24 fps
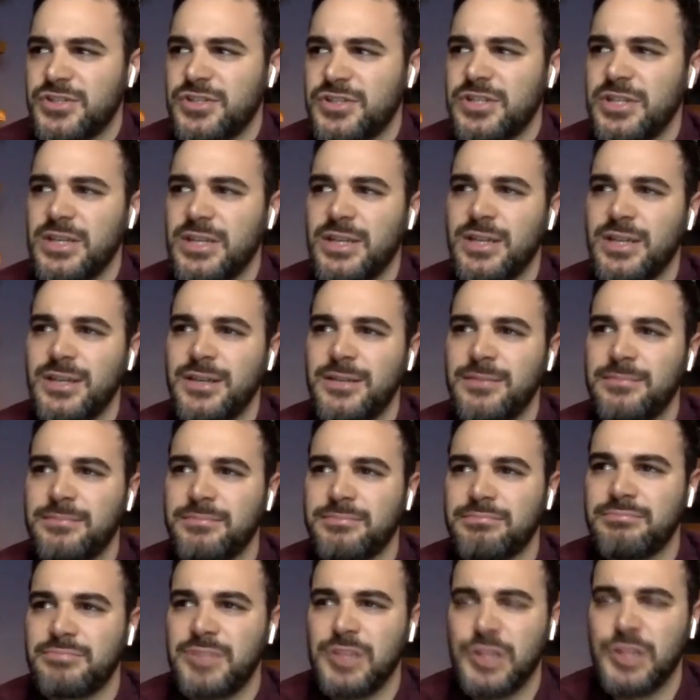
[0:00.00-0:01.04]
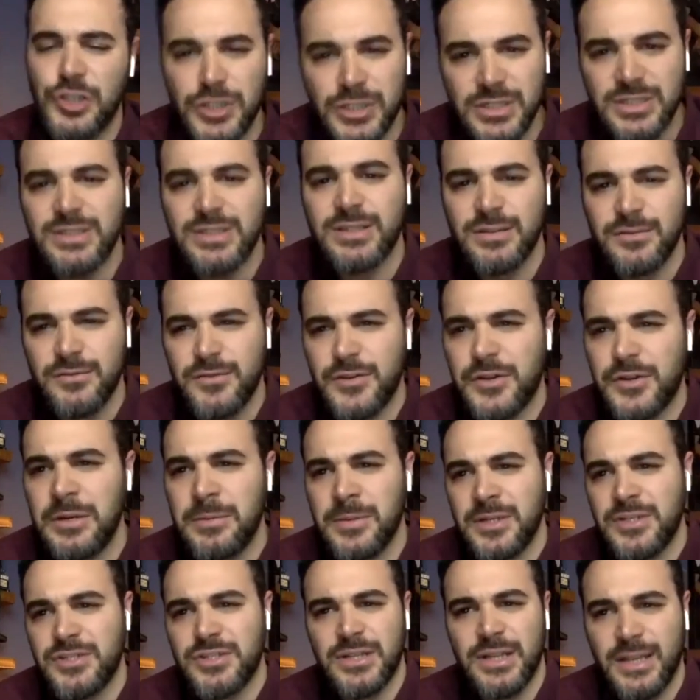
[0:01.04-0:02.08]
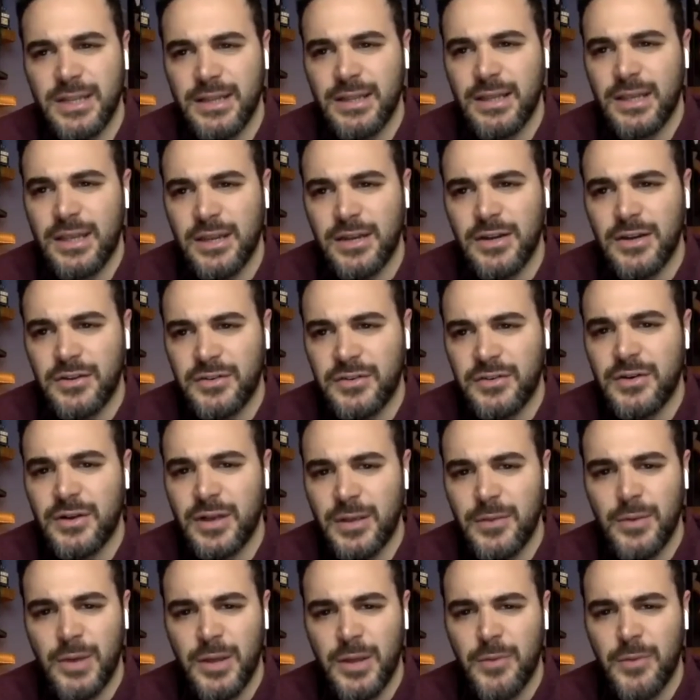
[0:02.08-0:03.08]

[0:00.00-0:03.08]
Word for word: She looked very much like the character I,